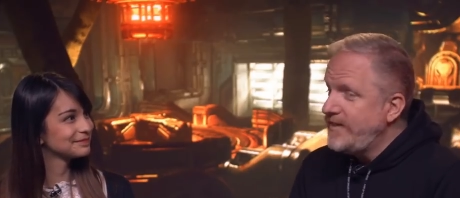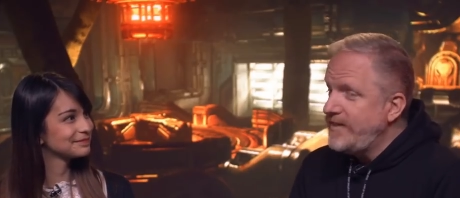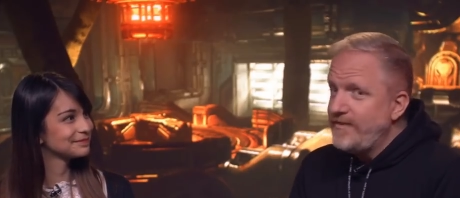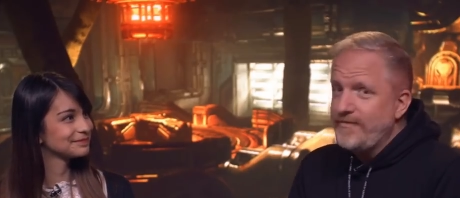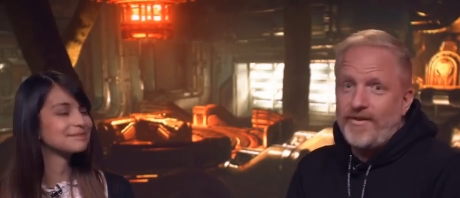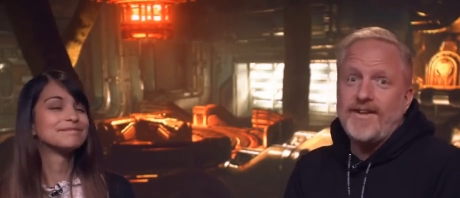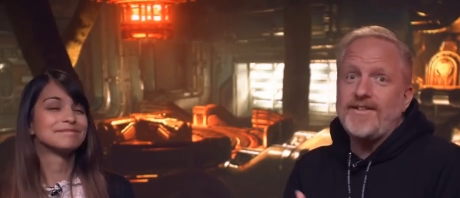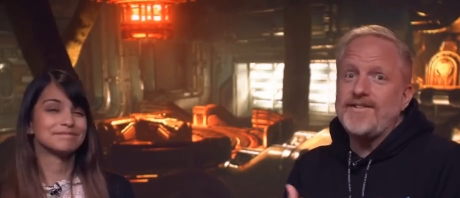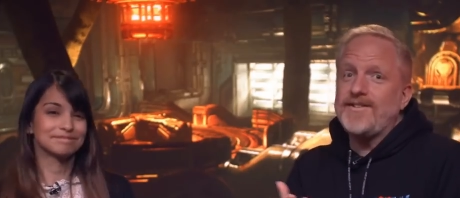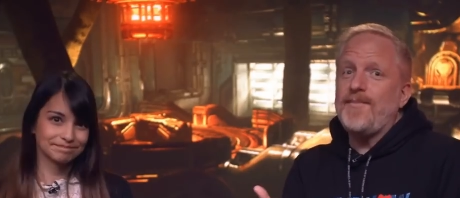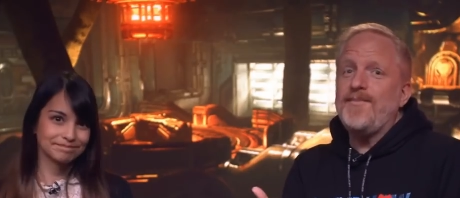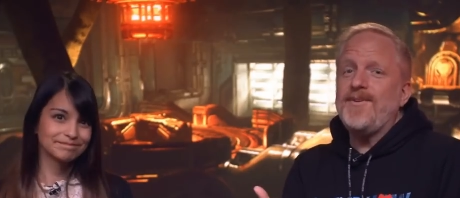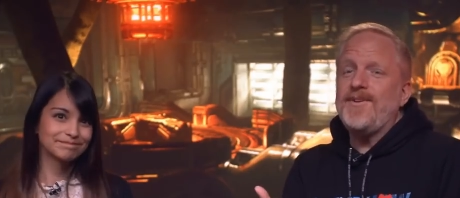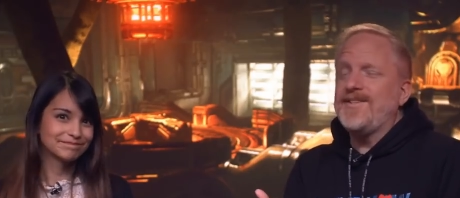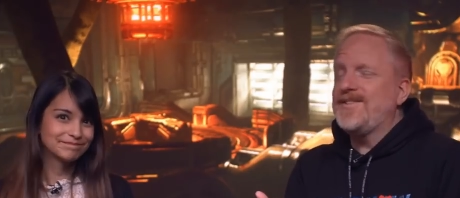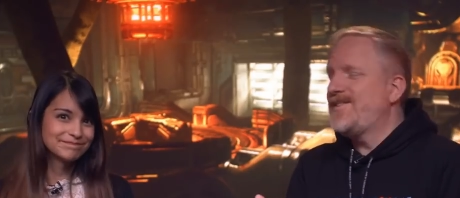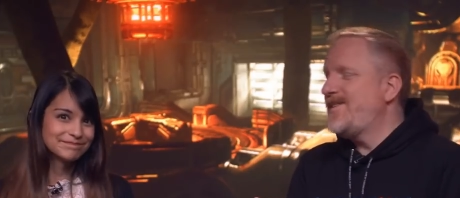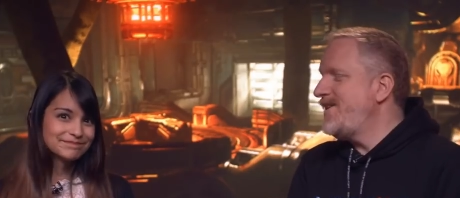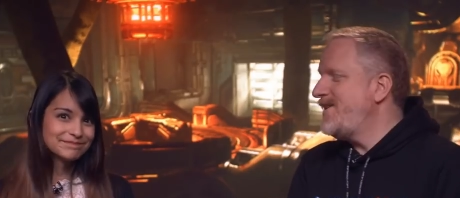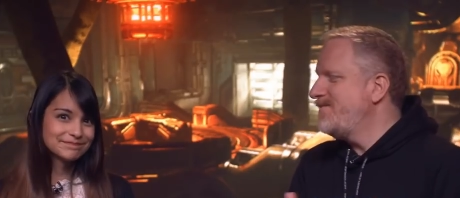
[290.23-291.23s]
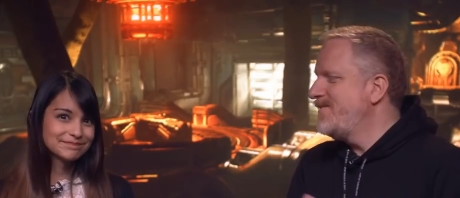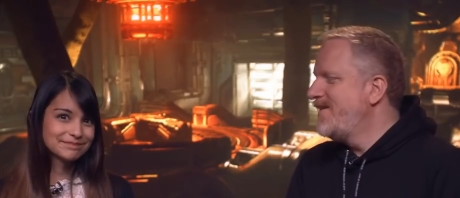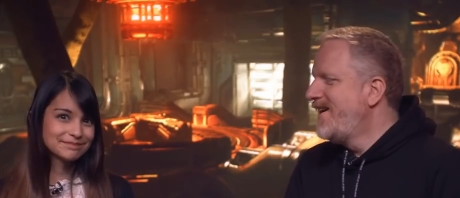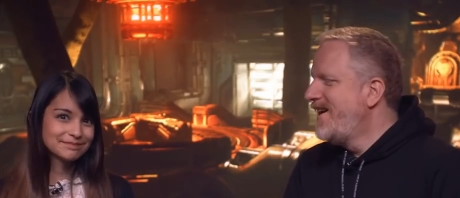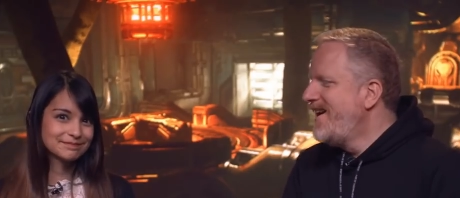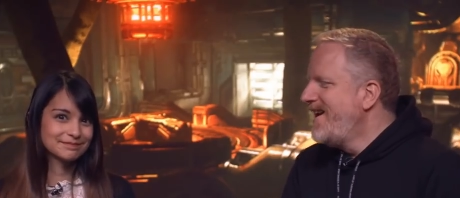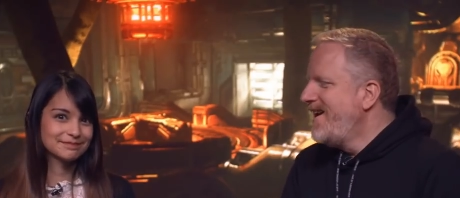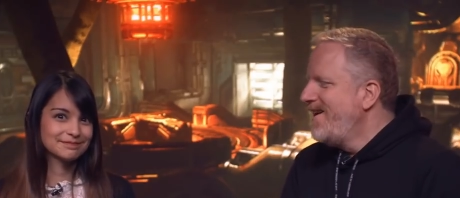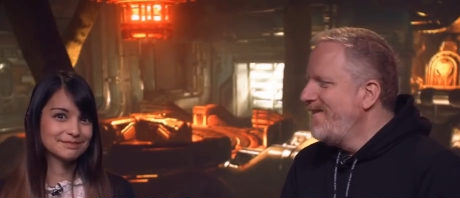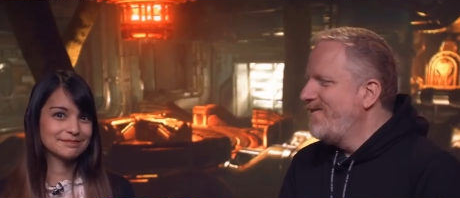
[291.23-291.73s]
Speaker 1: in fact, it's coming to Steam
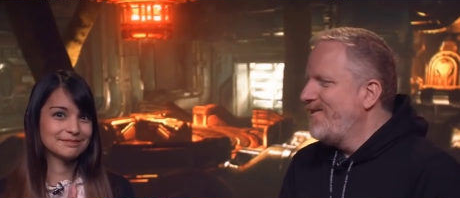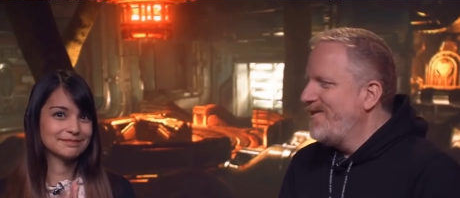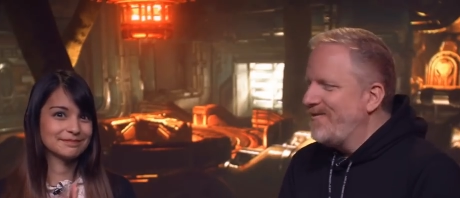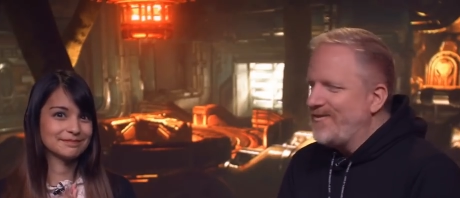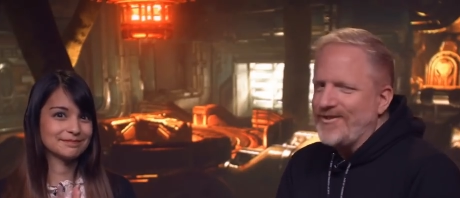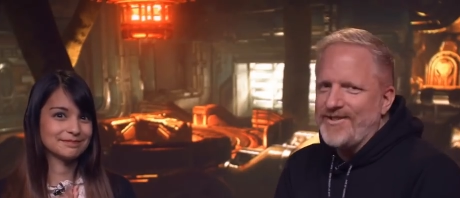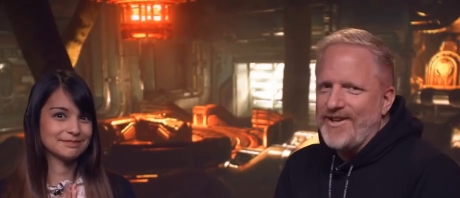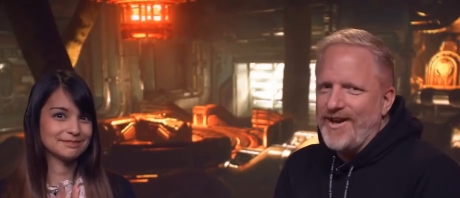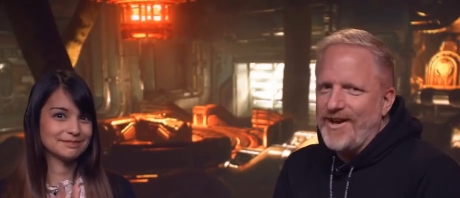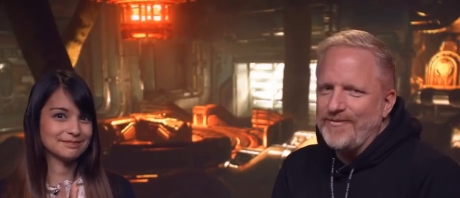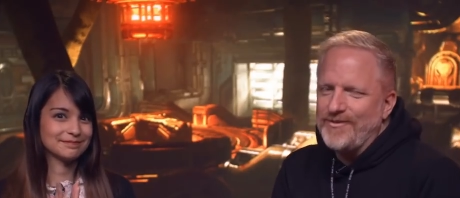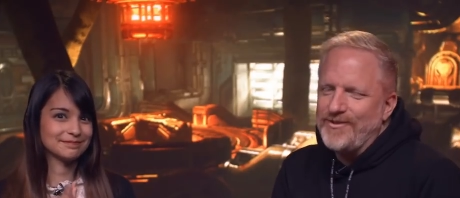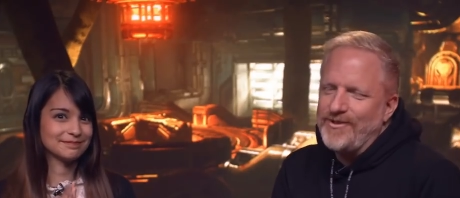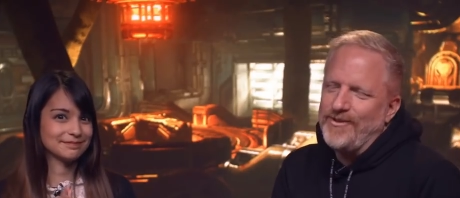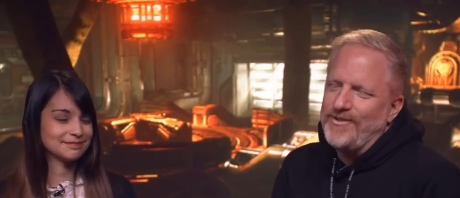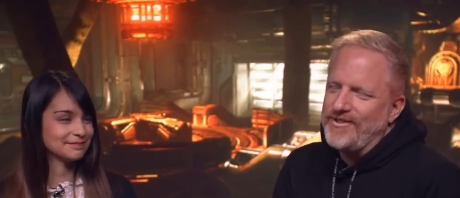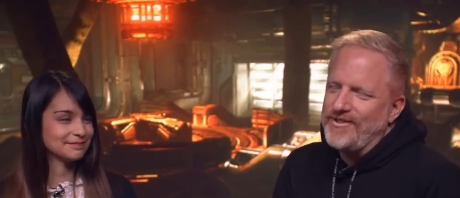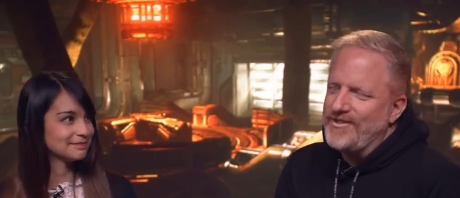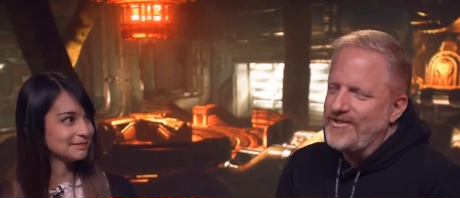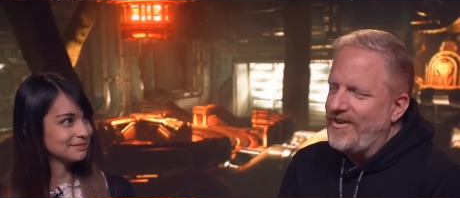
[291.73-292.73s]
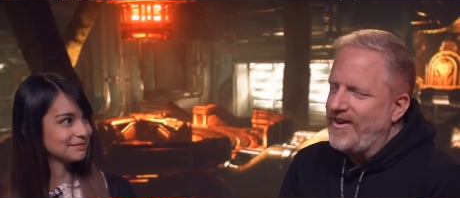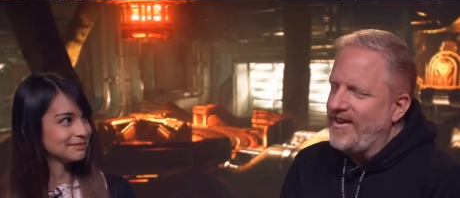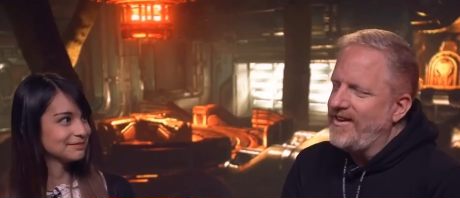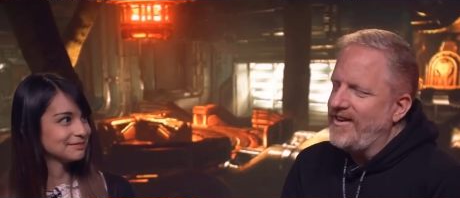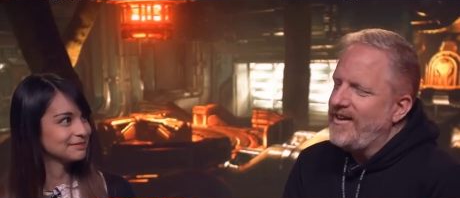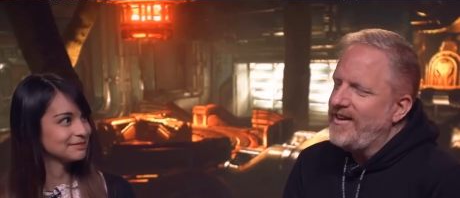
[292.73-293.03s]
for the first time, so which is great.